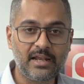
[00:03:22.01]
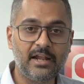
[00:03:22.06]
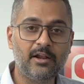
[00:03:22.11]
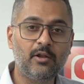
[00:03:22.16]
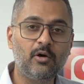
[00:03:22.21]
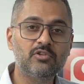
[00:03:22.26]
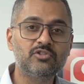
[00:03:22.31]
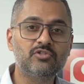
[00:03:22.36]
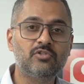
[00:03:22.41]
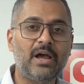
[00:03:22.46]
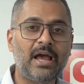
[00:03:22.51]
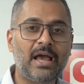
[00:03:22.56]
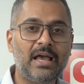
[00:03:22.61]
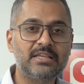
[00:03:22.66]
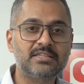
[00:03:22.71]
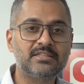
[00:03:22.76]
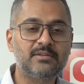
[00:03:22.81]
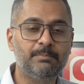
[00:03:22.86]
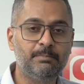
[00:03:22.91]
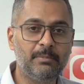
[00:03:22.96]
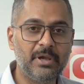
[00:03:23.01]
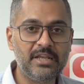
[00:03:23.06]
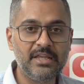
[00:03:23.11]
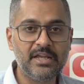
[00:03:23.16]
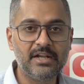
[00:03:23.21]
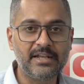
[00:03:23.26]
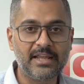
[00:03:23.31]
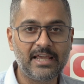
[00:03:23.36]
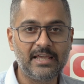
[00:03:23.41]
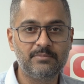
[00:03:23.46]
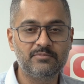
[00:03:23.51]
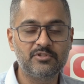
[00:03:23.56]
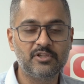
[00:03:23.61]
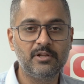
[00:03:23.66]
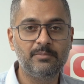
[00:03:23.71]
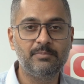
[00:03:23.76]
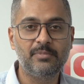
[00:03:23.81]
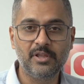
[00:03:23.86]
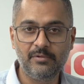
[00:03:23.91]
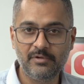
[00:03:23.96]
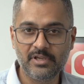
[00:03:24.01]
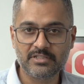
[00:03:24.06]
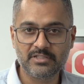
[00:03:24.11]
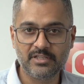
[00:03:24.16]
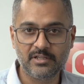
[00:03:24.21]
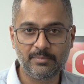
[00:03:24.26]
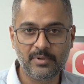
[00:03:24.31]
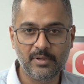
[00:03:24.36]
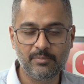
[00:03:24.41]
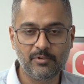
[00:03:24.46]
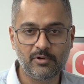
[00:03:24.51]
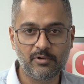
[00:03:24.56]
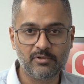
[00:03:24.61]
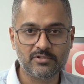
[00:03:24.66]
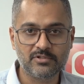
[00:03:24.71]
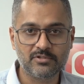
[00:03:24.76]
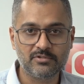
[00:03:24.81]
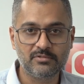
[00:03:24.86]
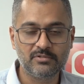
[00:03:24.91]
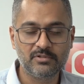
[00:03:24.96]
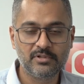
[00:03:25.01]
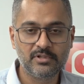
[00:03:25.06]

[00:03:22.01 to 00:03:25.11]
and also asked many a times in a previous year paper also.